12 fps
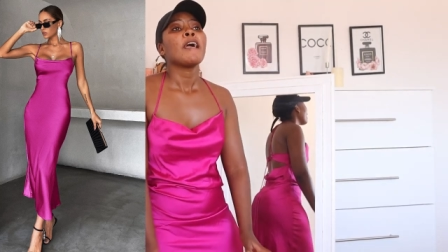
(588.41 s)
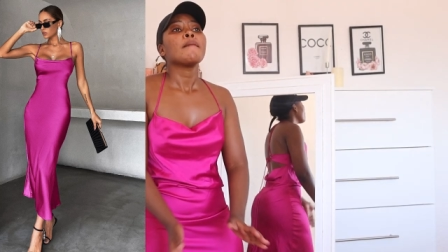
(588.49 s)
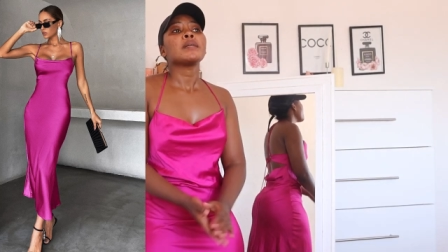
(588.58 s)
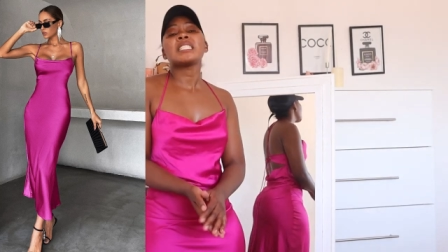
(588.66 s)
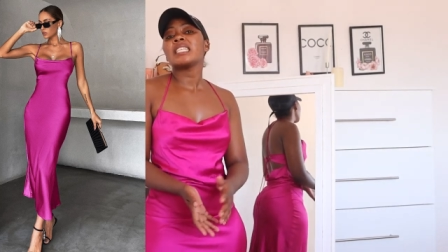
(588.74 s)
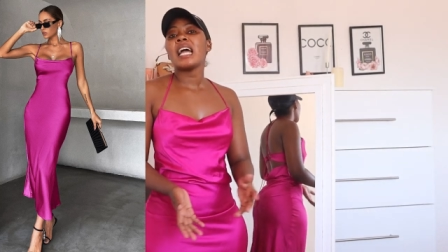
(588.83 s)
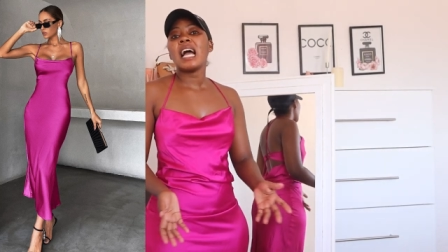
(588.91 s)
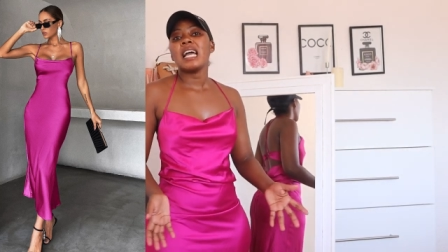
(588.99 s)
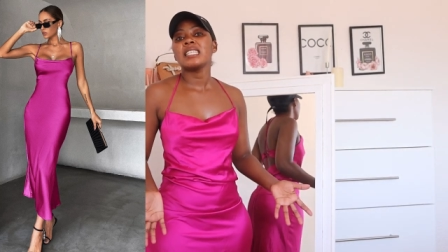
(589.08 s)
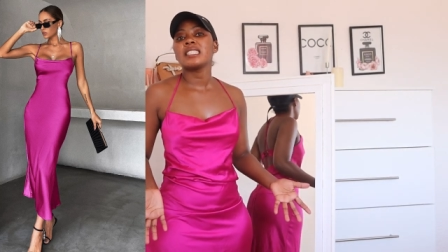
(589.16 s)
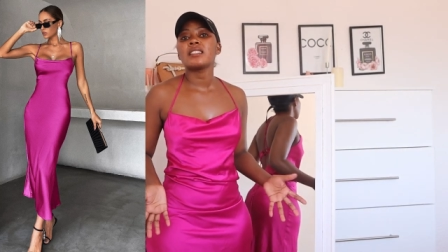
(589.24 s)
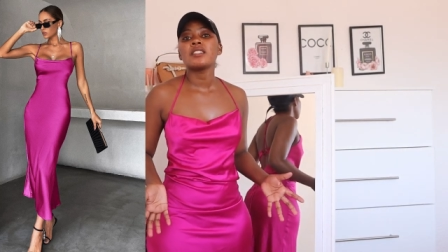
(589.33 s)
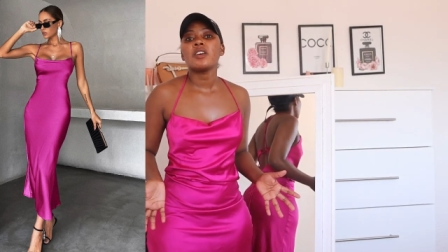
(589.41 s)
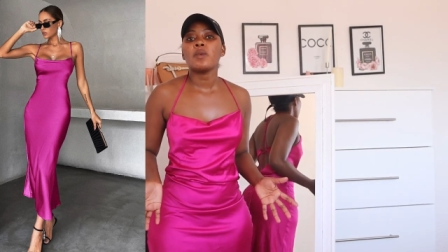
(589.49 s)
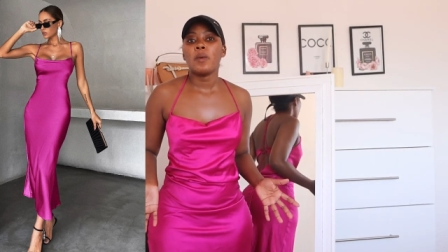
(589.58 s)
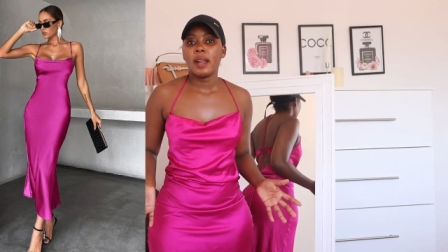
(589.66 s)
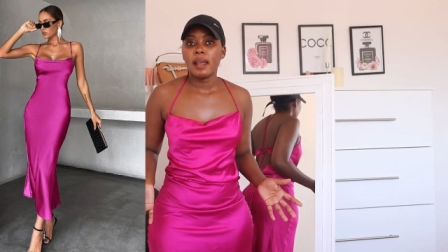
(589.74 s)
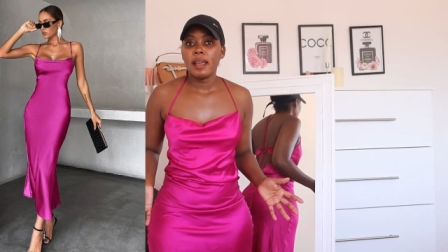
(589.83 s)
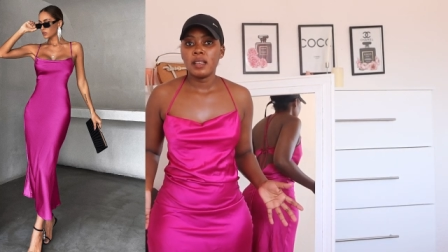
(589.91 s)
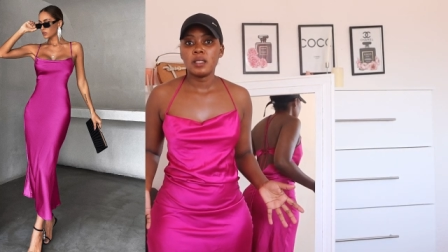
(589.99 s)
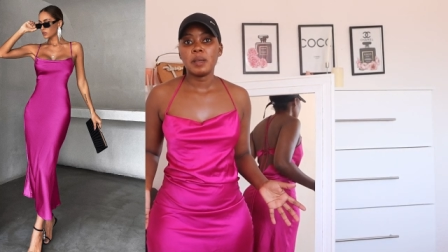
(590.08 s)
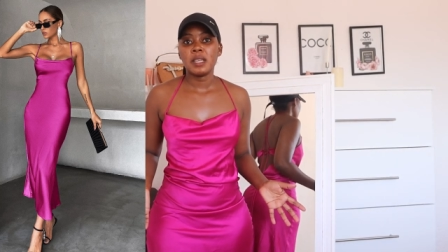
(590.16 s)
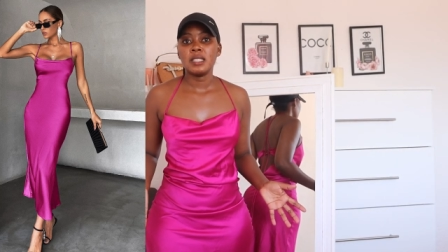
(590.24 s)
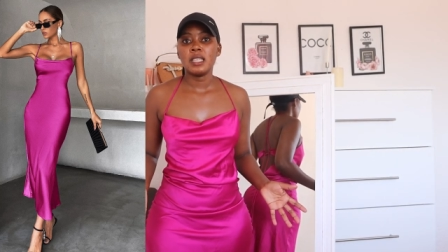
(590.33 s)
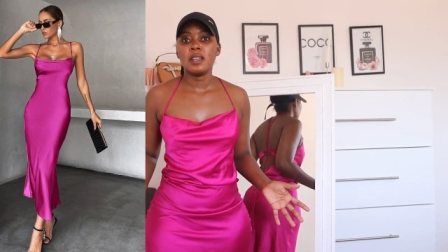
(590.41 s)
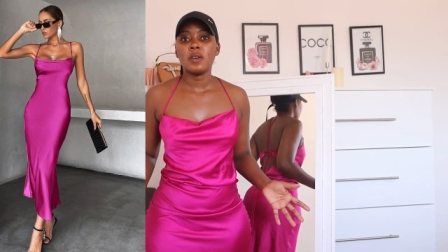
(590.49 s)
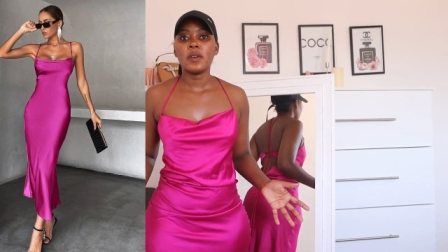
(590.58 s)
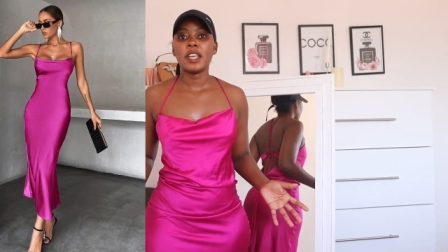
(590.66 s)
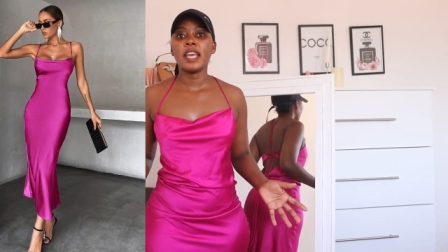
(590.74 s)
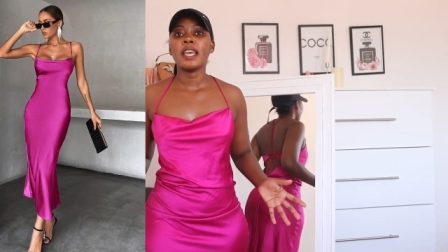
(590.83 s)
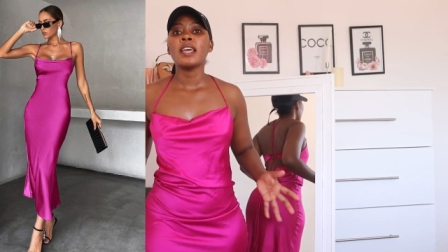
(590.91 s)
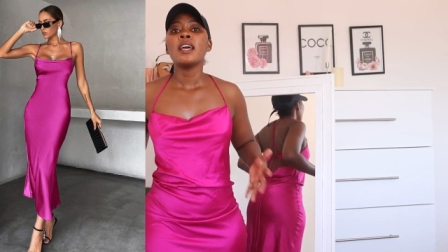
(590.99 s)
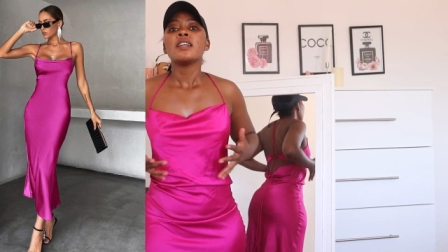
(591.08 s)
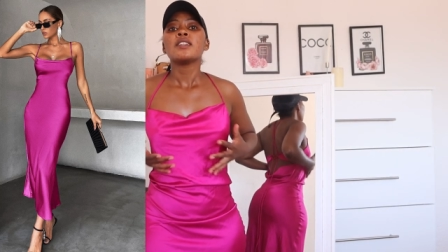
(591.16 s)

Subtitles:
But yeah, it's not what I expected, okay?